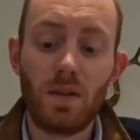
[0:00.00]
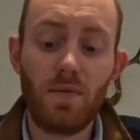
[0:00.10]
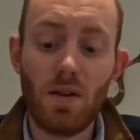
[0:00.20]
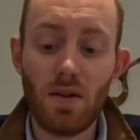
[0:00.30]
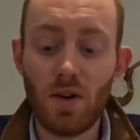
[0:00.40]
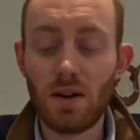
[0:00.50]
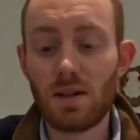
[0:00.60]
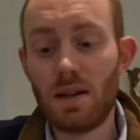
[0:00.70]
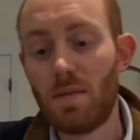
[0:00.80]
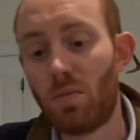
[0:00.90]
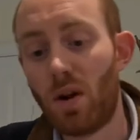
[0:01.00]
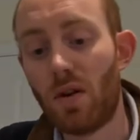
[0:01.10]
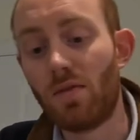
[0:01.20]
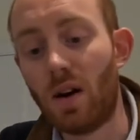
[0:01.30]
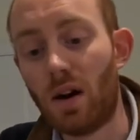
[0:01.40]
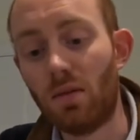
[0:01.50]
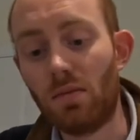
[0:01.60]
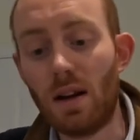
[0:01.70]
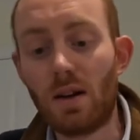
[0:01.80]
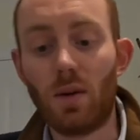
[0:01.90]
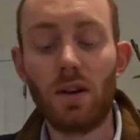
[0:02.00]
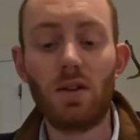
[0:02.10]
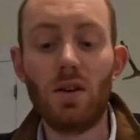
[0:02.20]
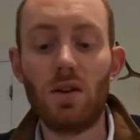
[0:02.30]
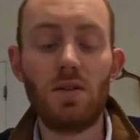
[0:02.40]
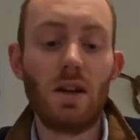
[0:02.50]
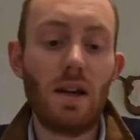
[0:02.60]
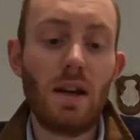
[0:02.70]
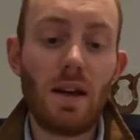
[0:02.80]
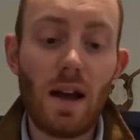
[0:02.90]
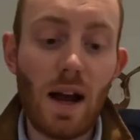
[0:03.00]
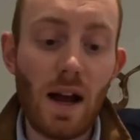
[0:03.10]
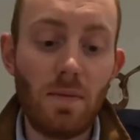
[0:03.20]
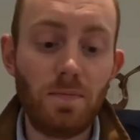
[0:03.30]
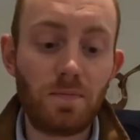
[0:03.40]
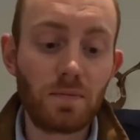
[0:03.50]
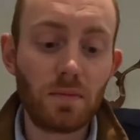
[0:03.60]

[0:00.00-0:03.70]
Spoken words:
Very, very slim profile, really quite good. The